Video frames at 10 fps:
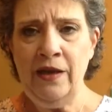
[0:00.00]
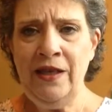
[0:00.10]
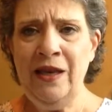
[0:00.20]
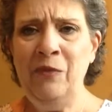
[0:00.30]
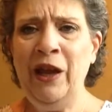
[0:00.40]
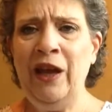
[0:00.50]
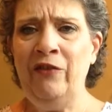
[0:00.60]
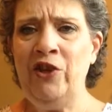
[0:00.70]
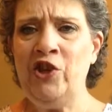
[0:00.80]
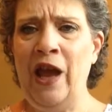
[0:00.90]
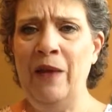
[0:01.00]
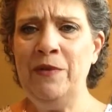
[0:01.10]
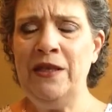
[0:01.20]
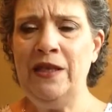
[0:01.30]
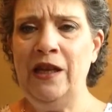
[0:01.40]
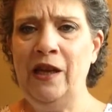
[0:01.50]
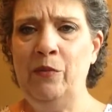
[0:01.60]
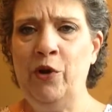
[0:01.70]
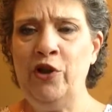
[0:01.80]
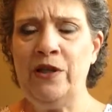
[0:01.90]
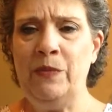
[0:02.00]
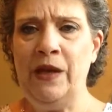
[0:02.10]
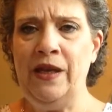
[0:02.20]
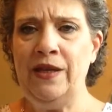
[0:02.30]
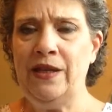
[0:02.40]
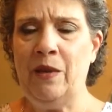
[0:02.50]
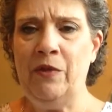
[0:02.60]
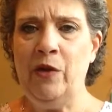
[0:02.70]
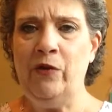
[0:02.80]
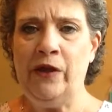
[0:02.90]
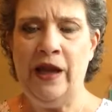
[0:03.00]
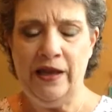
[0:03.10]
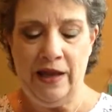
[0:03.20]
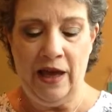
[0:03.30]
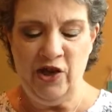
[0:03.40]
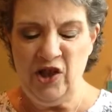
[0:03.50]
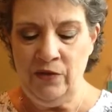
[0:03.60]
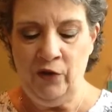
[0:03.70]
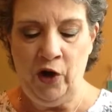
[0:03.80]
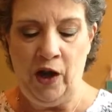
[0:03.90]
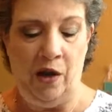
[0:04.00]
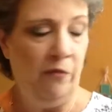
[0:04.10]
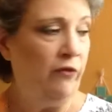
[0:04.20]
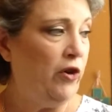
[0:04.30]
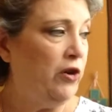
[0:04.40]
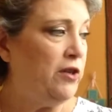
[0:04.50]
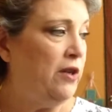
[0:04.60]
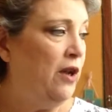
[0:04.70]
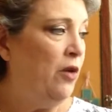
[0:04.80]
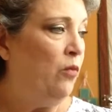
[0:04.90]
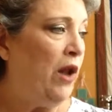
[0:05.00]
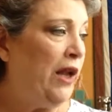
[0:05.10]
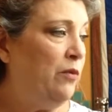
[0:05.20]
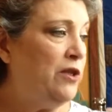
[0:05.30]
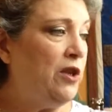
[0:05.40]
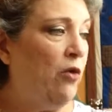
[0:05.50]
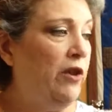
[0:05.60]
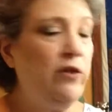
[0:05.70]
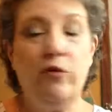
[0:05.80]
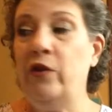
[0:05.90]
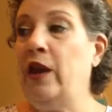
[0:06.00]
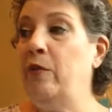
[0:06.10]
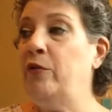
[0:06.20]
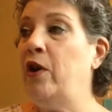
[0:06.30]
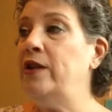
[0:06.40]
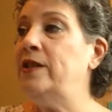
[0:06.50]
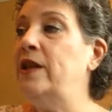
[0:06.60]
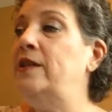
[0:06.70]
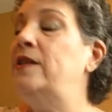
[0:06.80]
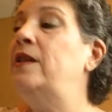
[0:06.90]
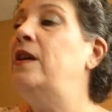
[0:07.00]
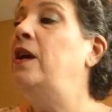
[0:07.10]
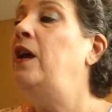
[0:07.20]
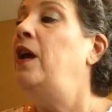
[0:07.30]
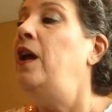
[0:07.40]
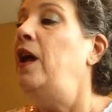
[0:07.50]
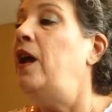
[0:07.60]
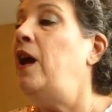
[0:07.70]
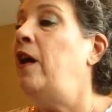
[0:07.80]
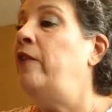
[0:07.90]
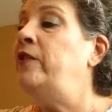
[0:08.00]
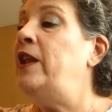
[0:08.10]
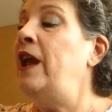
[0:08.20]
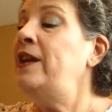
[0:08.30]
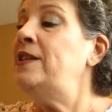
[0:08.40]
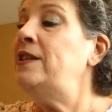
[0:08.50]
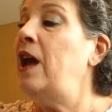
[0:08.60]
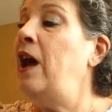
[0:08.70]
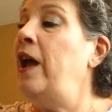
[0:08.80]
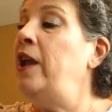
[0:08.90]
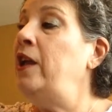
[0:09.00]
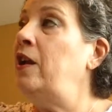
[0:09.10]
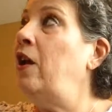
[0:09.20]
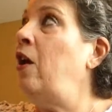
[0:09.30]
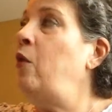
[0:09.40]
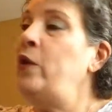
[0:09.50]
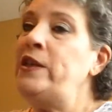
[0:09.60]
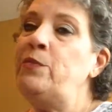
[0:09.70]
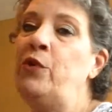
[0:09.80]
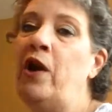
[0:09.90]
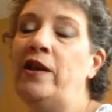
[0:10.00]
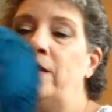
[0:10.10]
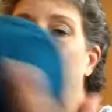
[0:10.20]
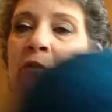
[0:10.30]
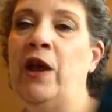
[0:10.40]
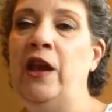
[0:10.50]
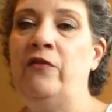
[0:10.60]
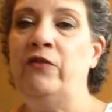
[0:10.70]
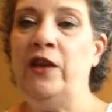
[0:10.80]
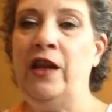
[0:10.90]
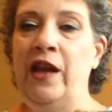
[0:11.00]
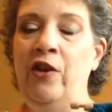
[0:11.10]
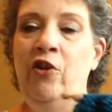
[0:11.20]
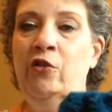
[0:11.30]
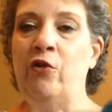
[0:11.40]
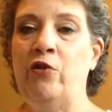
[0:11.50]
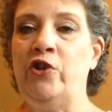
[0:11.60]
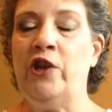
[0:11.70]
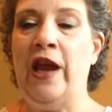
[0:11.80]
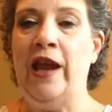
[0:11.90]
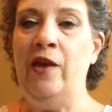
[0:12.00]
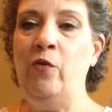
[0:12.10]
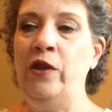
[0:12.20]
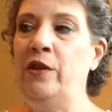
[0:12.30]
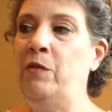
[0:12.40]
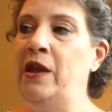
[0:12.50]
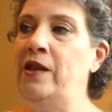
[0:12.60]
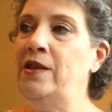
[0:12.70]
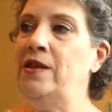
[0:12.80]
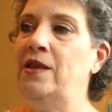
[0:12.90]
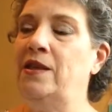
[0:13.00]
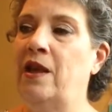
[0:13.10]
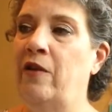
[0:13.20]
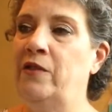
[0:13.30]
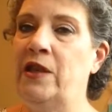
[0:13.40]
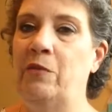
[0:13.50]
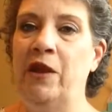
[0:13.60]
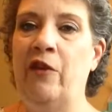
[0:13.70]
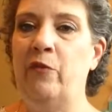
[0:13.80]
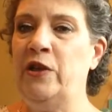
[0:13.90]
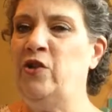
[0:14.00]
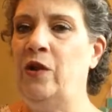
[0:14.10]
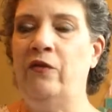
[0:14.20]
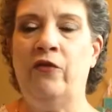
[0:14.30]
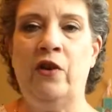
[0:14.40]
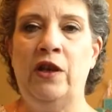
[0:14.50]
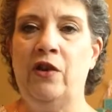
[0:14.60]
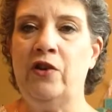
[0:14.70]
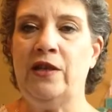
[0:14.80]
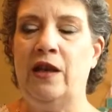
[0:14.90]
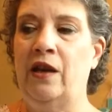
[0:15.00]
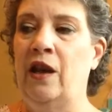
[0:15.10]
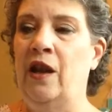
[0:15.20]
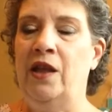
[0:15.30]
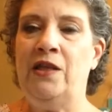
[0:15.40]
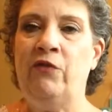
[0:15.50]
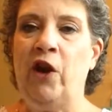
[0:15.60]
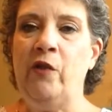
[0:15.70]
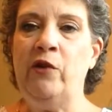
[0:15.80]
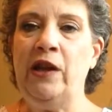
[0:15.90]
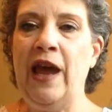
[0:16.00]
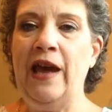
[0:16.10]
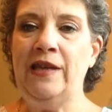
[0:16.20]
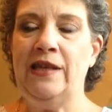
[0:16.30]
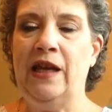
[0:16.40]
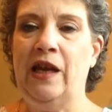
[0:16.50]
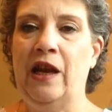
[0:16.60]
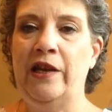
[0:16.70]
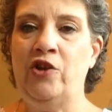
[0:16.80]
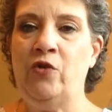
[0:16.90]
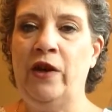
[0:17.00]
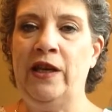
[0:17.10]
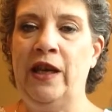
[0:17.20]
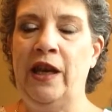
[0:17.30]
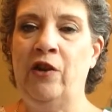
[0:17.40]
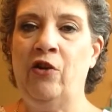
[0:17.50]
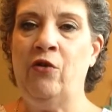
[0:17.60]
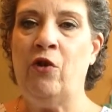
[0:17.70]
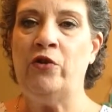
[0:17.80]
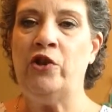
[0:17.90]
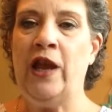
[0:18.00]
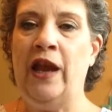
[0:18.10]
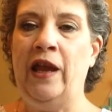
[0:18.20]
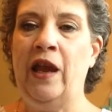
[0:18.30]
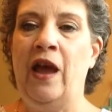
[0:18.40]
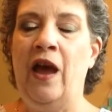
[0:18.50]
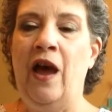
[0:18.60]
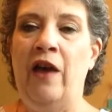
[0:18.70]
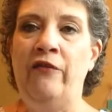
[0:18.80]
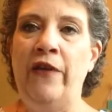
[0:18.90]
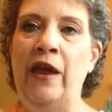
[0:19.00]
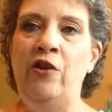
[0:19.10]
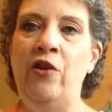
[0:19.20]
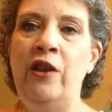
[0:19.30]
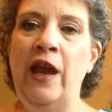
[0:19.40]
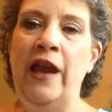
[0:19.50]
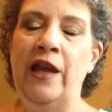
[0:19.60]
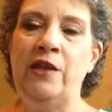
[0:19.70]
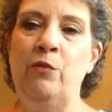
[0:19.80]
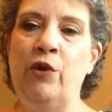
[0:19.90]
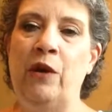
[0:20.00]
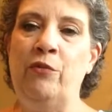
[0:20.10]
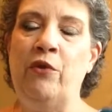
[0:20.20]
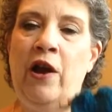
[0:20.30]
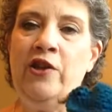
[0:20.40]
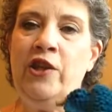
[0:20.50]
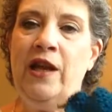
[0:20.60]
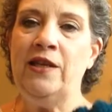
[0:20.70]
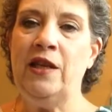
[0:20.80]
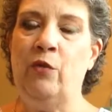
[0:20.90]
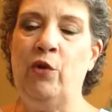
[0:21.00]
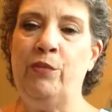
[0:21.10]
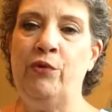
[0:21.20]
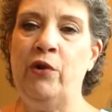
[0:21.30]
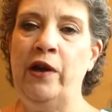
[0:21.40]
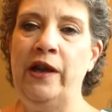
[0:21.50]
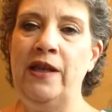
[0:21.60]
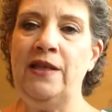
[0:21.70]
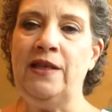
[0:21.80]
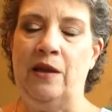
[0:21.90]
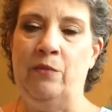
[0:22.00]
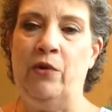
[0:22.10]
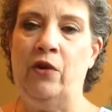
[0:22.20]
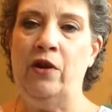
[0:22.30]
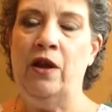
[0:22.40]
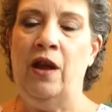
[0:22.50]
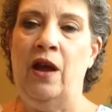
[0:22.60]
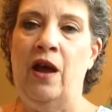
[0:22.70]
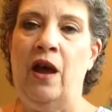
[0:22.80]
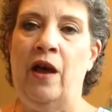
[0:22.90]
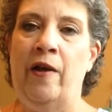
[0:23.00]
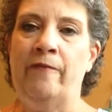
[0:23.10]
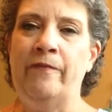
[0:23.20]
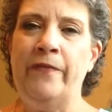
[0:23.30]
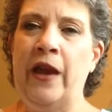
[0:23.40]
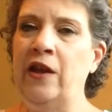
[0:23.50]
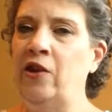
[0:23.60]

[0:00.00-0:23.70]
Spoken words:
some kind of a chapstick, Burt's Bees, something like that, just for comfort while I was going through that process. Next, I always brought some kind of knitting or crocheting with me. This is something I've been doing for years, and it's very relaxing, and I enjoy knitting or crocheting. I found, though, that I had to bring projects that were pretty simple. I